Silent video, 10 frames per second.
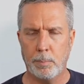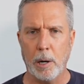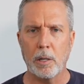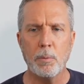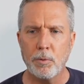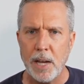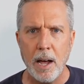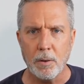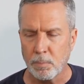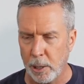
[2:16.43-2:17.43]
Barely moved
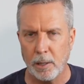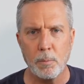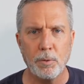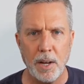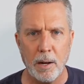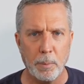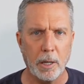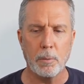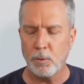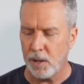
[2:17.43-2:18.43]
down, barely moved down,
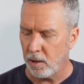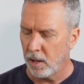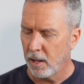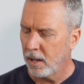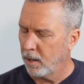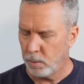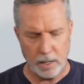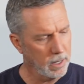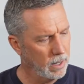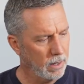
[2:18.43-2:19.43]
barely moved down. I'm
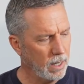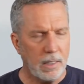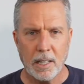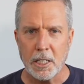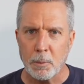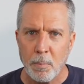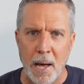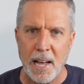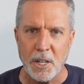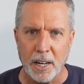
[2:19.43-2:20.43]
like, this thing's
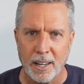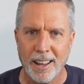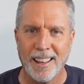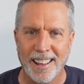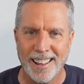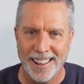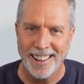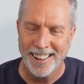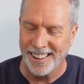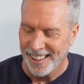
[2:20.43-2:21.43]
magic.
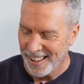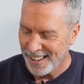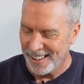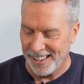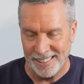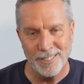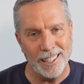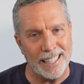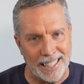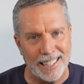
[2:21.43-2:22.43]
It
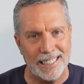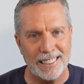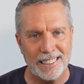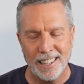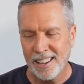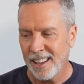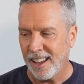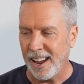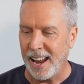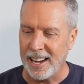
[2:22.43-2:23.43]
really is
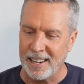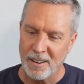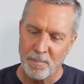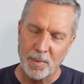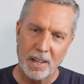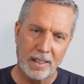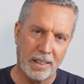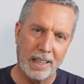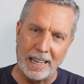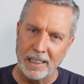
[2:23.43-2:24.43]
a
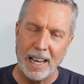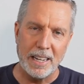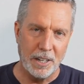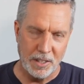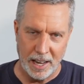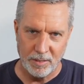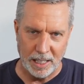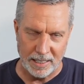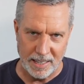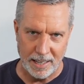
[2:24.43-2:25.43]
like light years ahead of
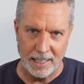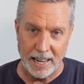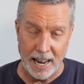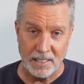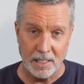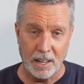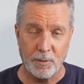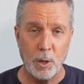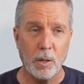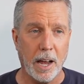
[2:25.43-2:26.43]
lead acid.
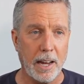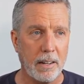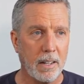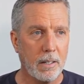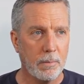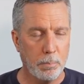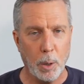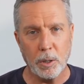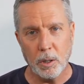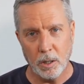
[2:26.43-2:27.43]
If you're a
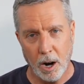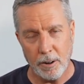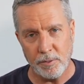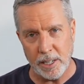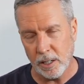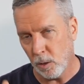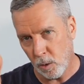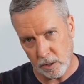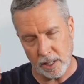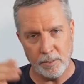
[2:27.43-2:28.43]
boater or RVer
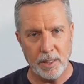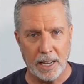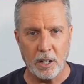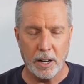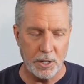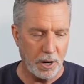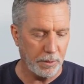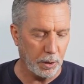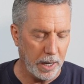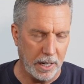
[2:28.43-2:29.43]
or you live in that cottage
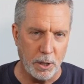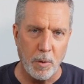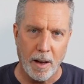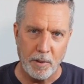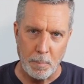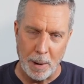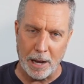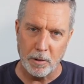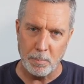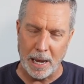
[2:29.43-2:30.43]
off the grid and you have a
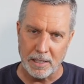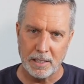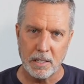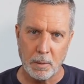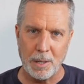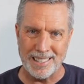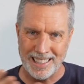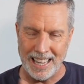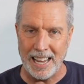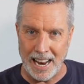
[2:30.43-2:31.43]
battery bank system
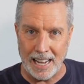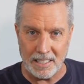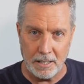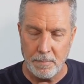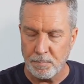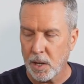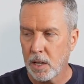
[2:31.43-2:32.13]
that's lead acid,